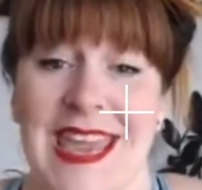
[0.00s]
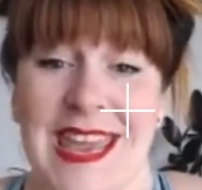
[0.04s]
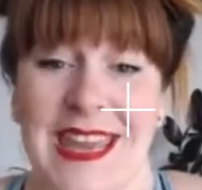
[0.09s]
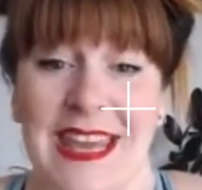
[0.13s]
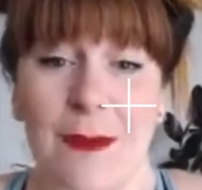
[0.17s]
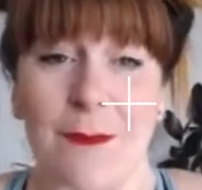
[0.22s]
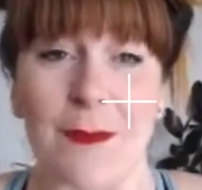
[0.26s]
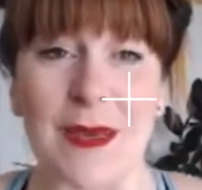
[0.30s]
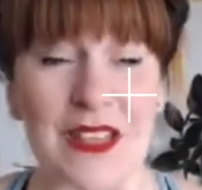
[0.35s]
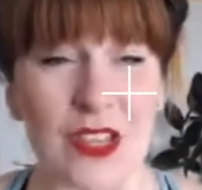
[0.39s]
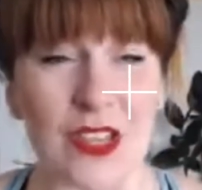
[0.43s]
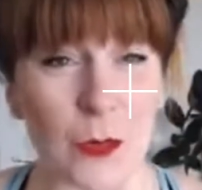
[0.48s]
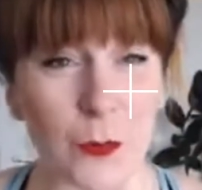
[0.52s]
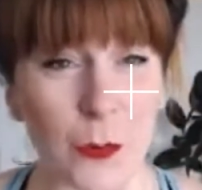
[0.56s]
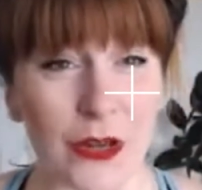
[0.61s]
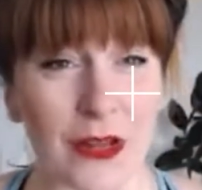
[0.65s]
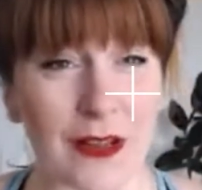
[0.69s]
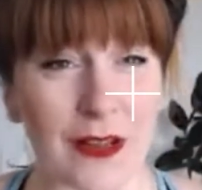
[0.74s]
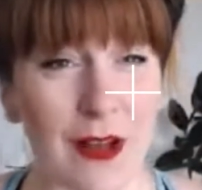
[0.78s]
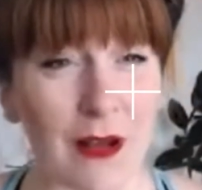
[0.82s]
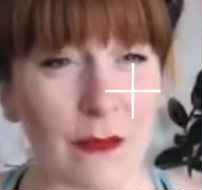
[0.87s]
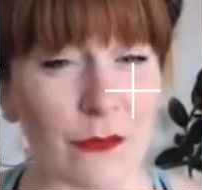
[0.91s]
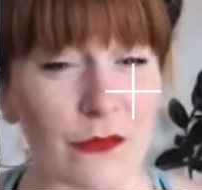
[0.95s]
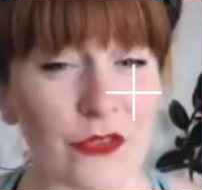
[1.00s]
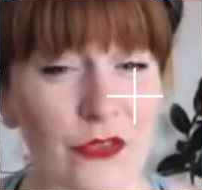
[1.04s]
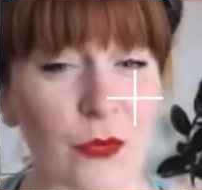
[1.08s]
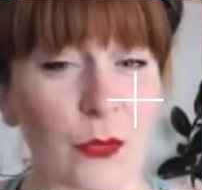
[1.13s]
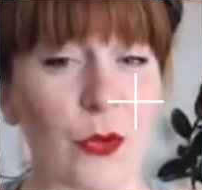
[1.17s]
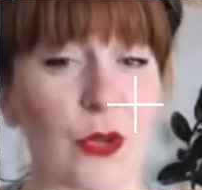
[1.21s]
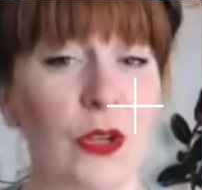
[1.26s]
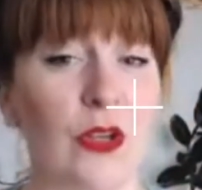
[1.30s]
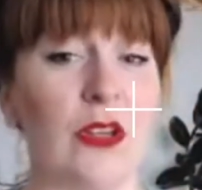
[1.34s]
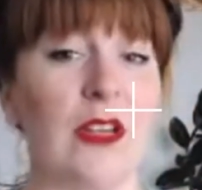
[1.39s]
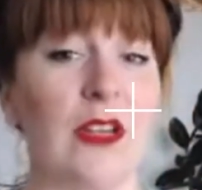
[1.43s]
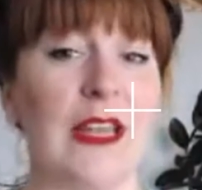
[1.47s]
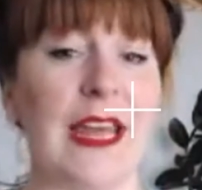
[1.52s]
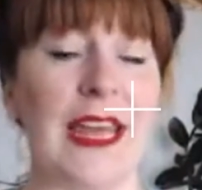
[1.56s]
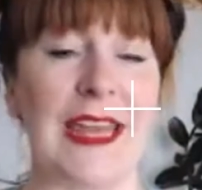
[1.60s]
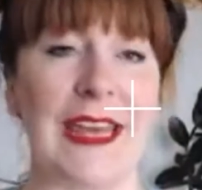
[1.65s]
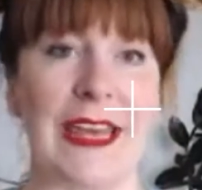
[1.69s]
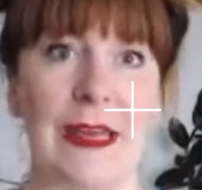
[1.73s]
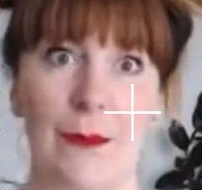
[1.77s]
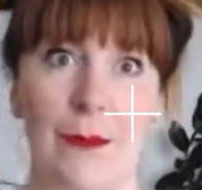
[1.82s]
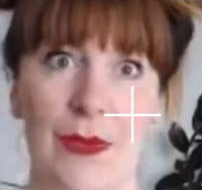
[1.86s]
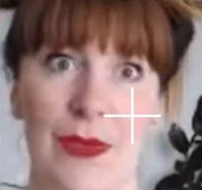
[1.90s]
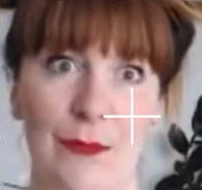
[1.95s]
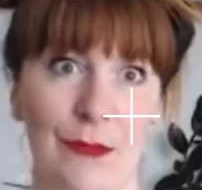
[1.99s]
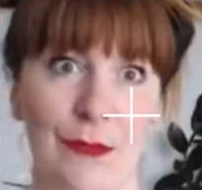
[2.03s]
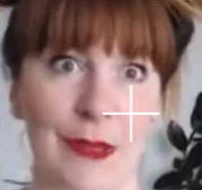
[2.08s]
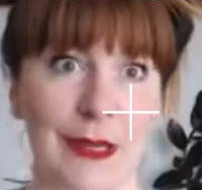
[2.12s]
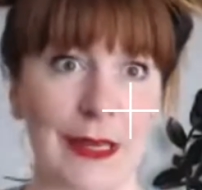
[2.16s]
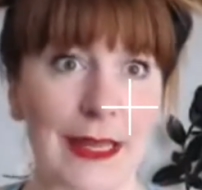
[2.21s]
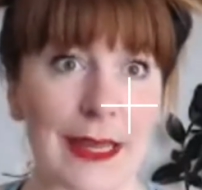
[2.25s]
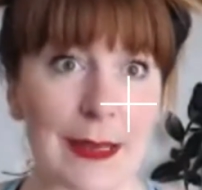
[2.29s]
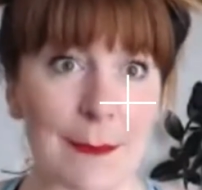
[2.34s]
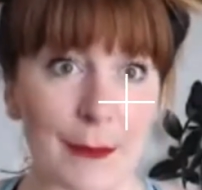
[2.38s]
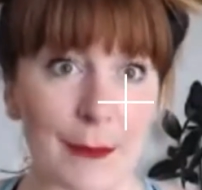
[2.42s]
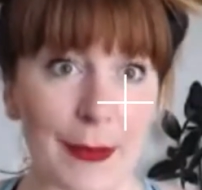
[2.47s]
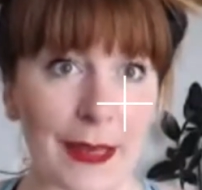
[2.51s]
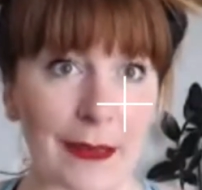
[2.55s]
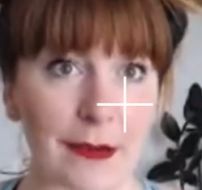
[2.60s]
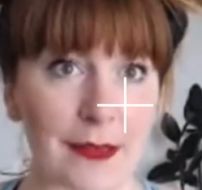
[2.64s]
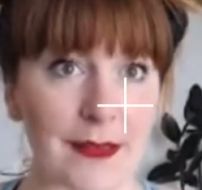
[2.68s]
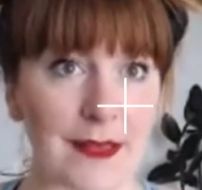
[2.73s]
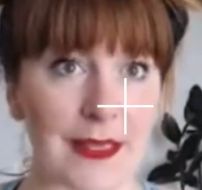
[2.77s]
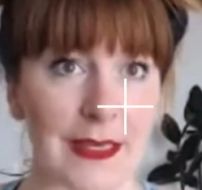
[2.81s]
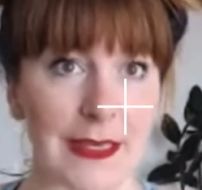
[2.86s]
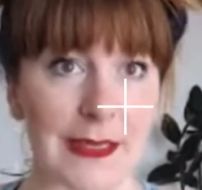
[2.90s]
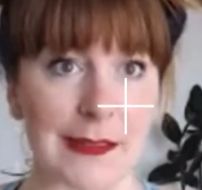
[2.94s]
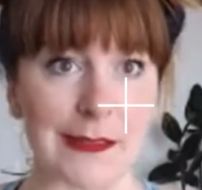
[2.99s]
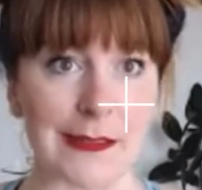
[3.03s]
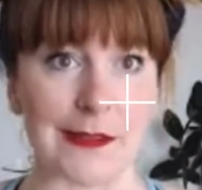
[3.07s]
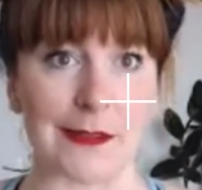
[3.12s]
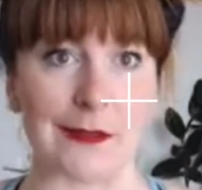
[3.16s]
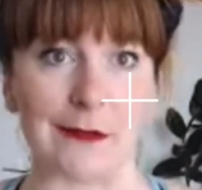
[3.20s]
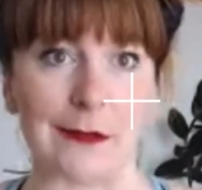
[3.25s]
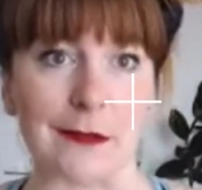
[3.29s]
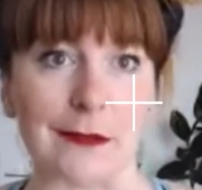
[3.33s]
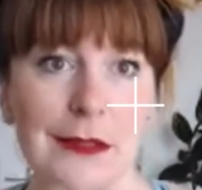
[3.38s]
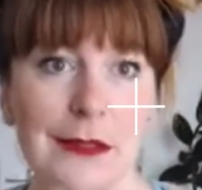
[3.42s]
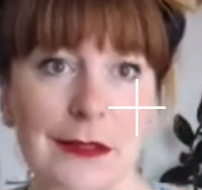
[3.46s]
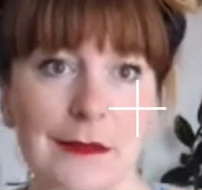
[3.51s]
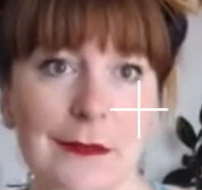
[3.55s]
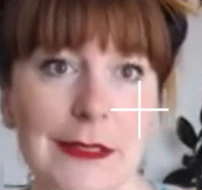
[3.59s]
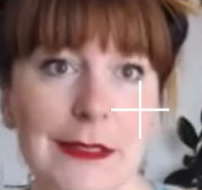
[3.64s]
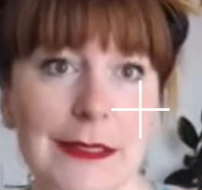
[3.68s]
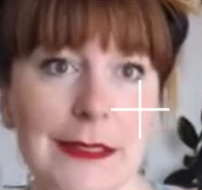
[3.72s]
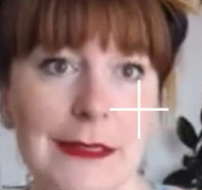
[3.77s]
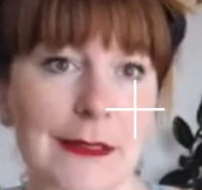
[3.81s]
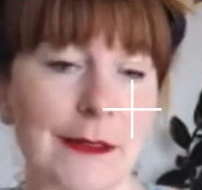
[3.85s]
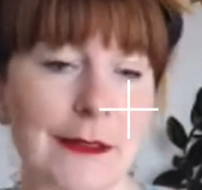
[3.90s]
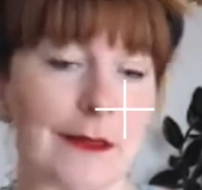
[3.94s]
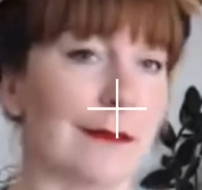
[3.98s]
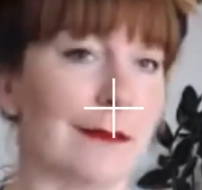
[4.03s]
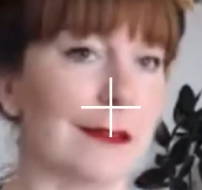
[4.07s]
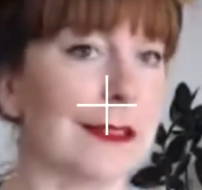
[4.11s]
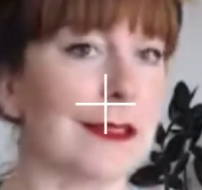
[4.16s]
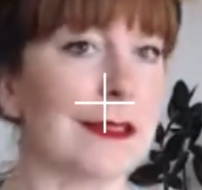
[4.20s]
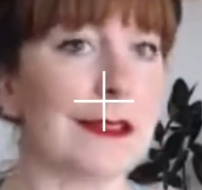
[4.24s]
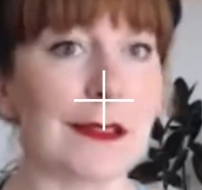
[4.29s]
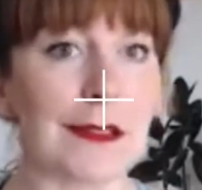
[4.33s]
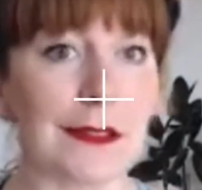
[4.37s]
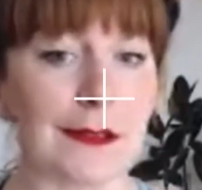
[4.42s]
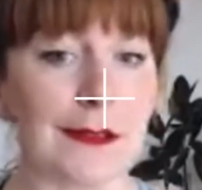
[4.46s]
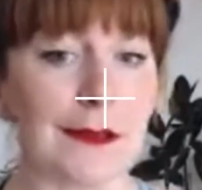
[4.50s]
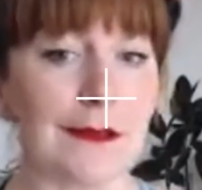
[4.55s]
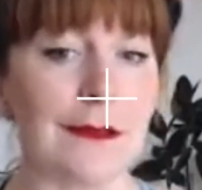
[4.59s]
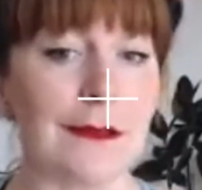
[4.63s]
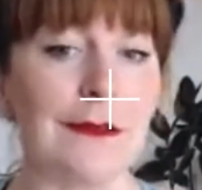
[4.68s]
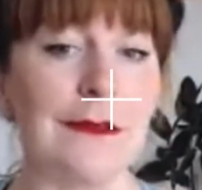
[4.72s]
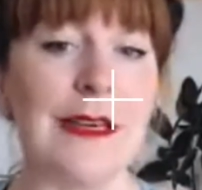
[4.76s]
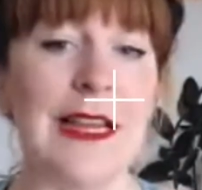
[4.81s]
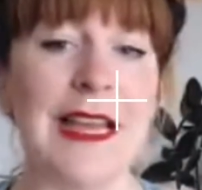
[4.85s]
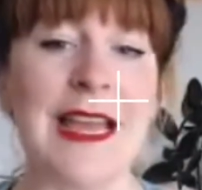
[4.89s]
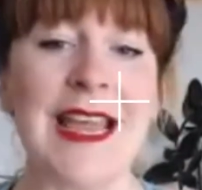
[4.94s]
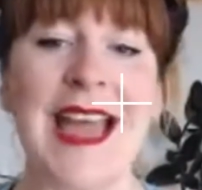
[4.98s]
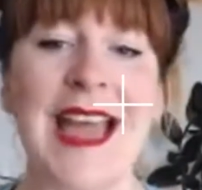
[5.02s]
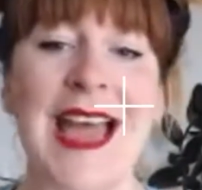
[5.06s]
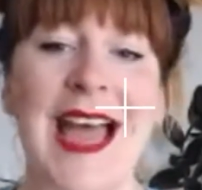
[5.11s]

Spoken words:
it can be super uncomfortable. It can be really embarrassing because you don't know what to wear, you don't know what to do.